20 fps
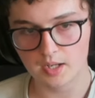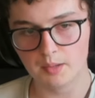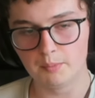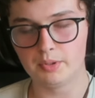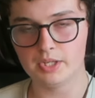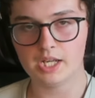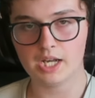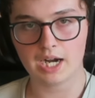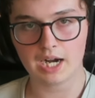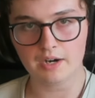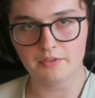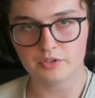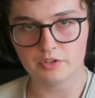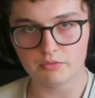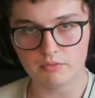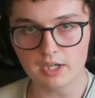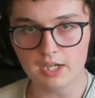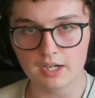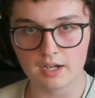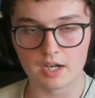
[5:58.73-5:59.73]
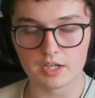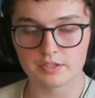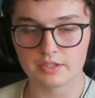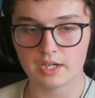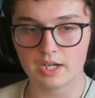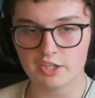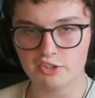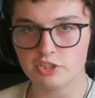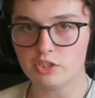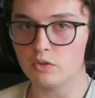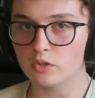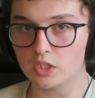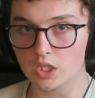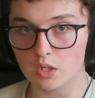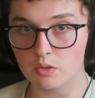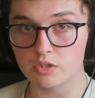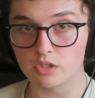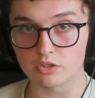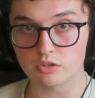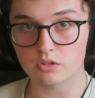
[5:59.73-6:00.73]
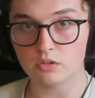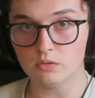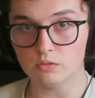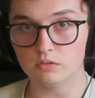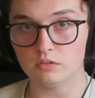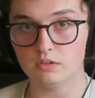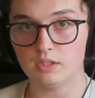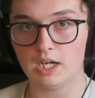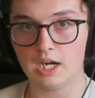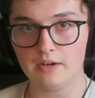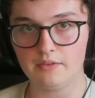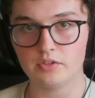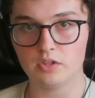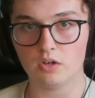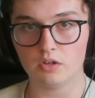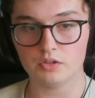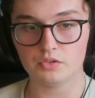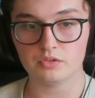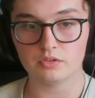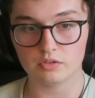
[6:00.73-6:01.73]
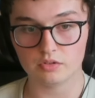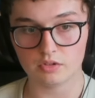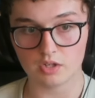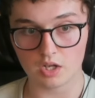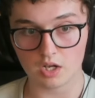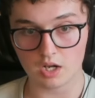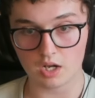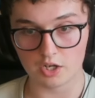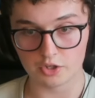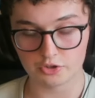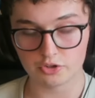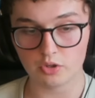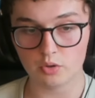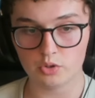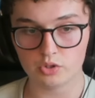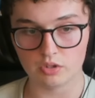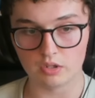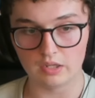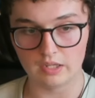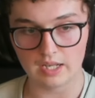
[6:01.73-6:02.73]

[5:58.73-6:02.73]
But you have to realize, I still go to school. I've got a social